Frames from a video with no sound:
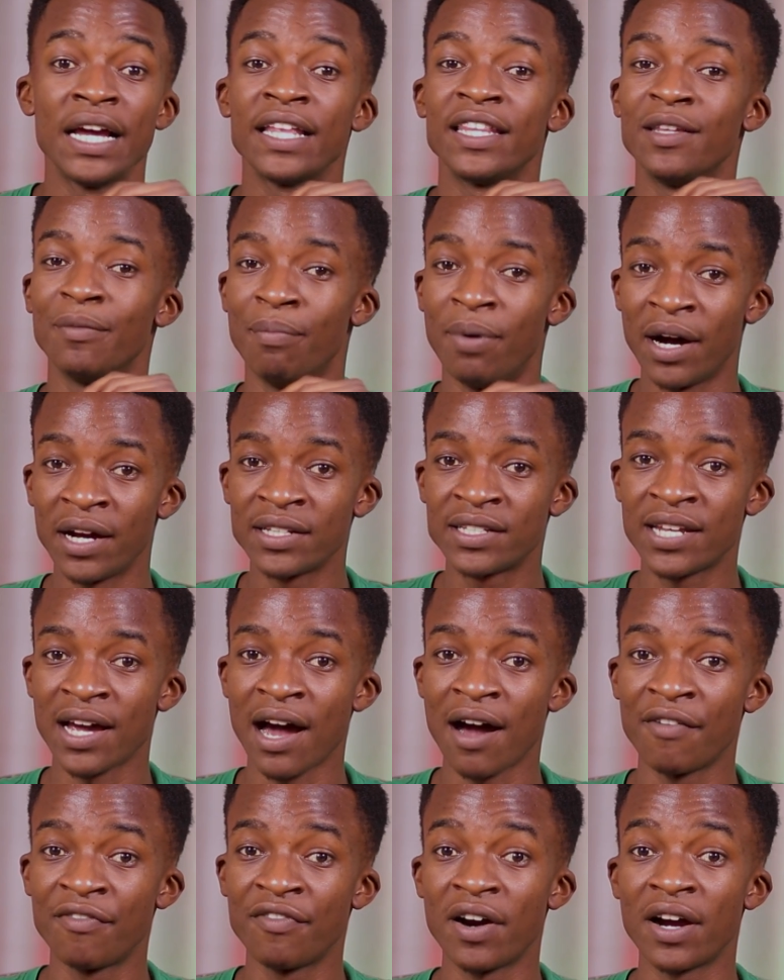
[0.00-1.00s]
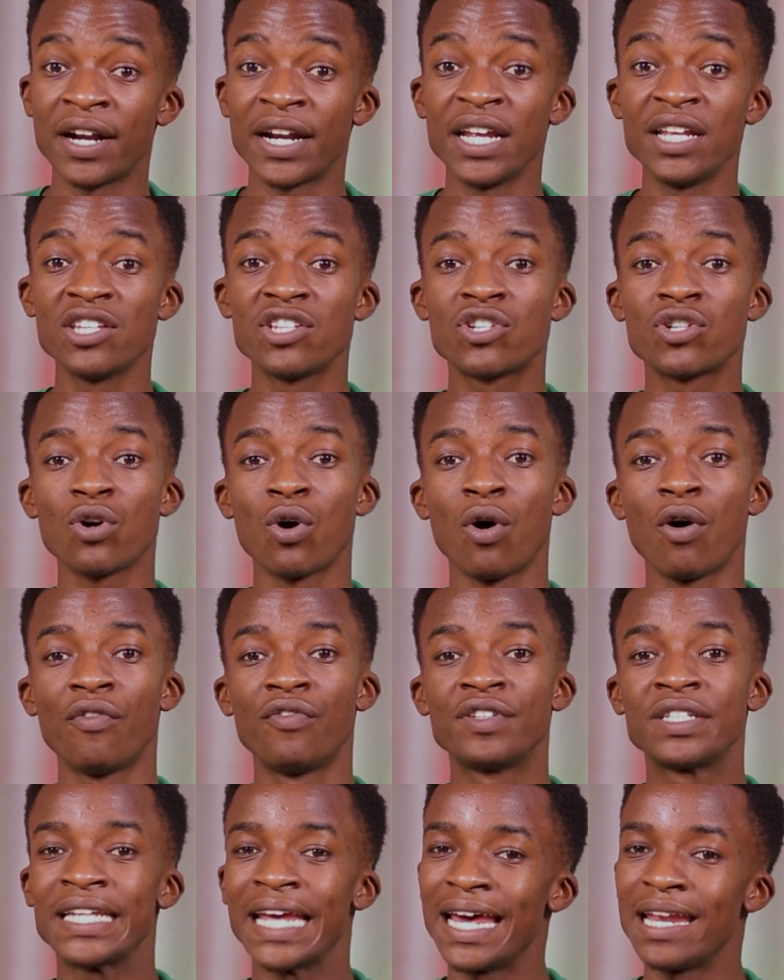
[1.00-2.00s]
The buds have a range
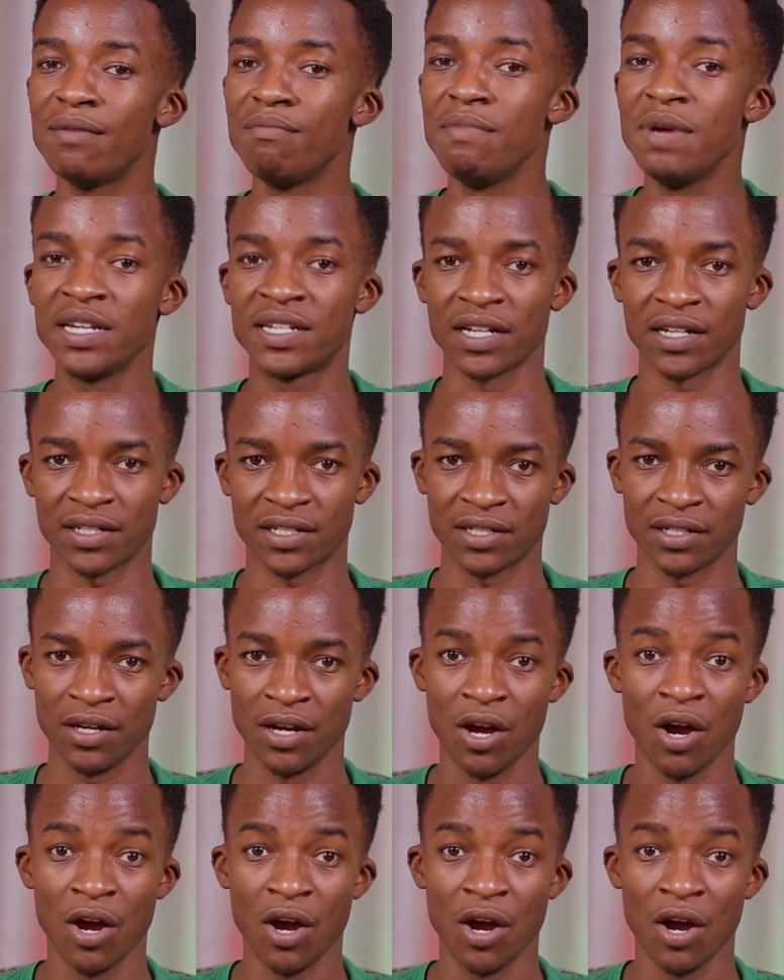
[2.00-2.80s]
of 10 meters.